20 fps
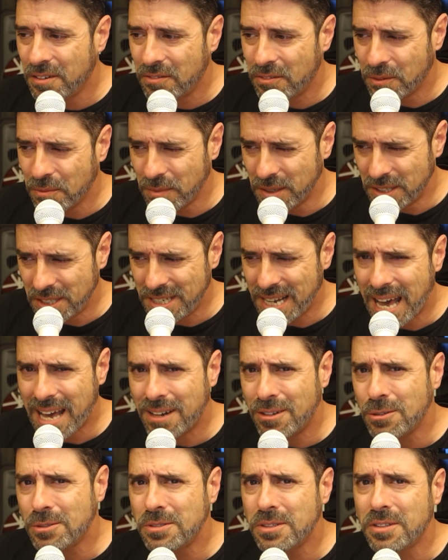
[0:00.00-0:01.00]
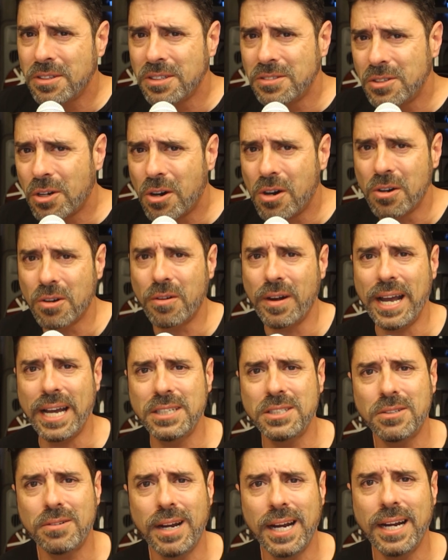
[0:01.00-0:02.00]
from the shadows of the tall
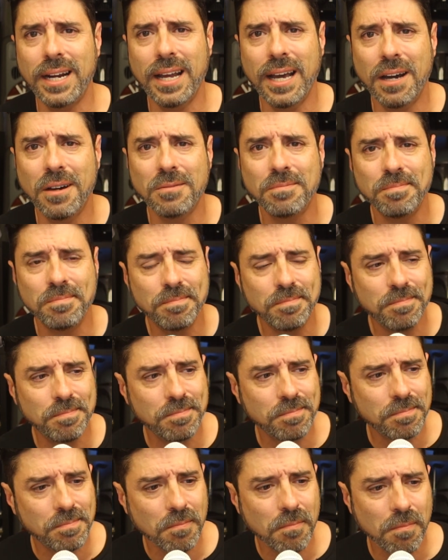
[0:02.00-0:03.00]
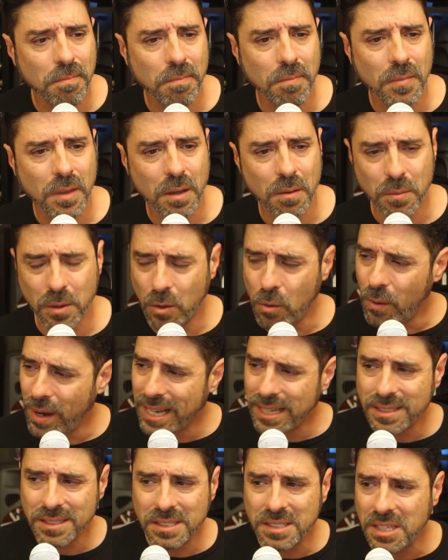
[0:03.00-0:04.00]
grass right now. I'm going to
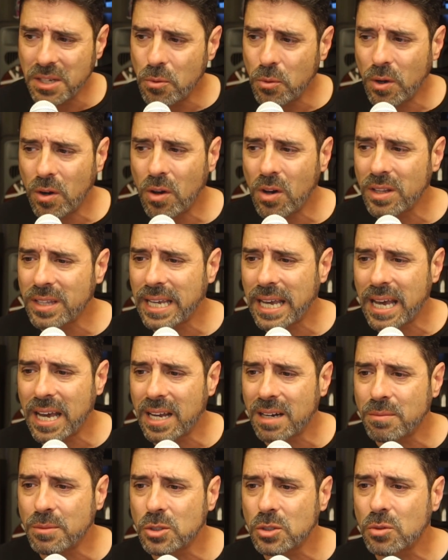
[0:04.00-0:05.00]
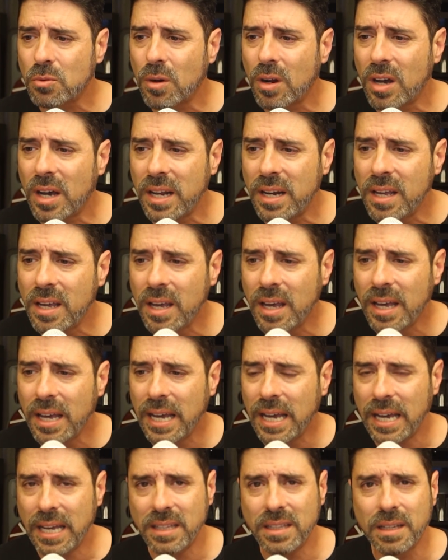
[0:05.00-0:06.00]
wait and see where all the animals run.
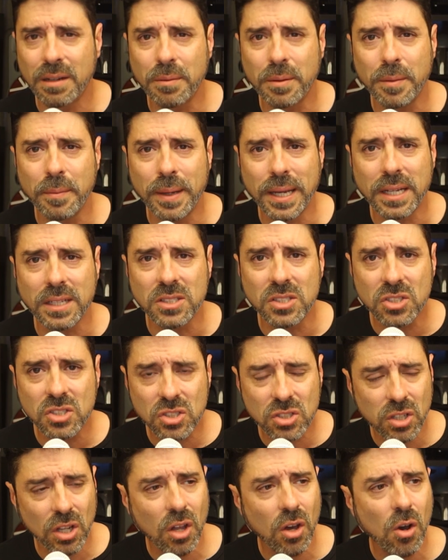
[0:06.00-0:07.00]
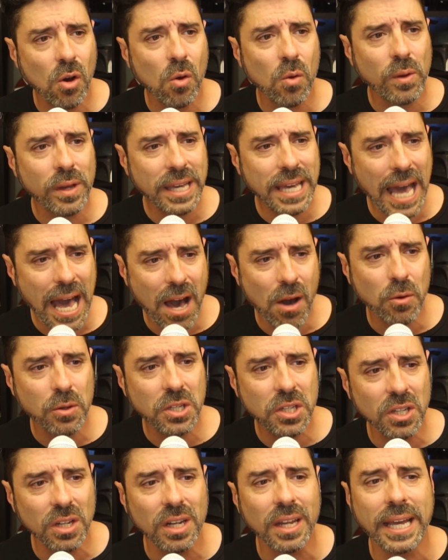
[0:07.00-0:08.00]
And then I'm going to make a slow,
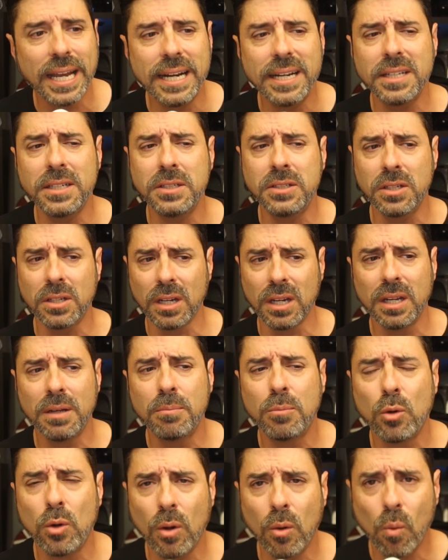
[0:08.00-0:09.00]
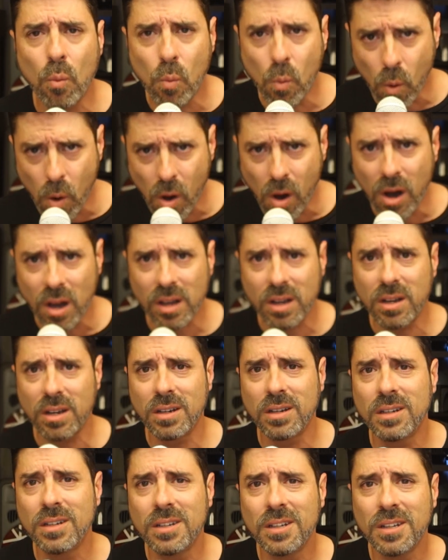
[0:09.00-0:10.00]
calculated, deliberate
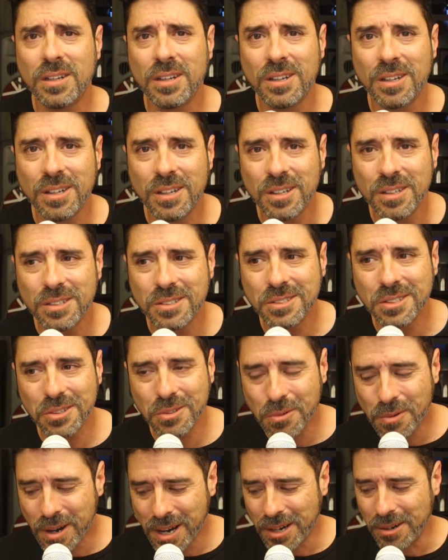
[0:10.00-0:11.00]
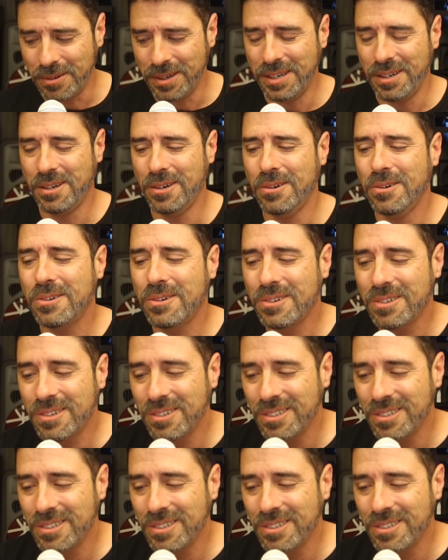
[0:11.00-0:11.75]
walk to the watering hole.